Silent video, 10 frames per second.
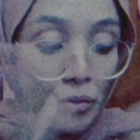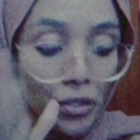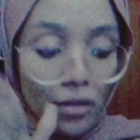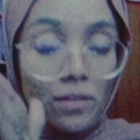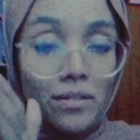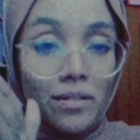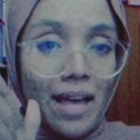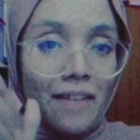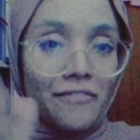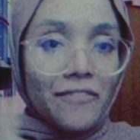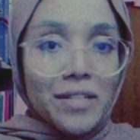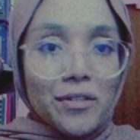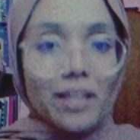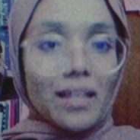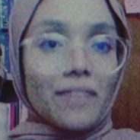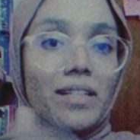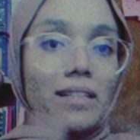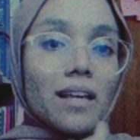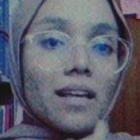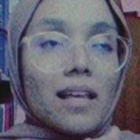we also have Vetro
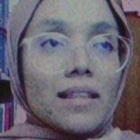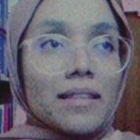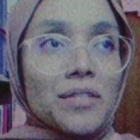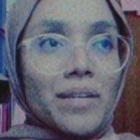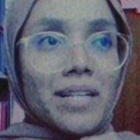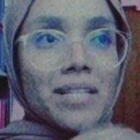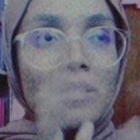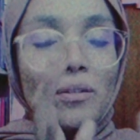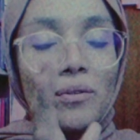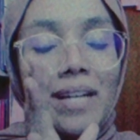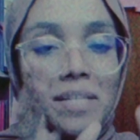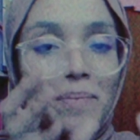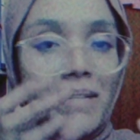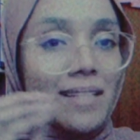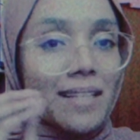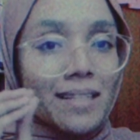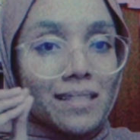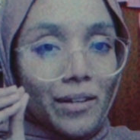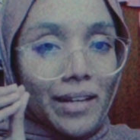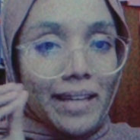11. This one is so nice because
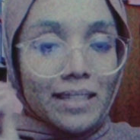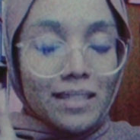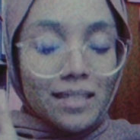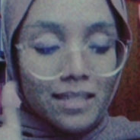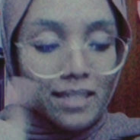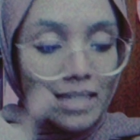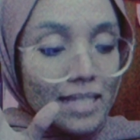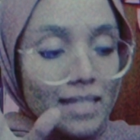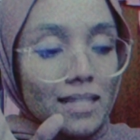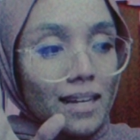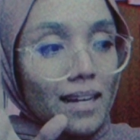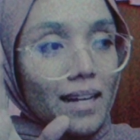it's located just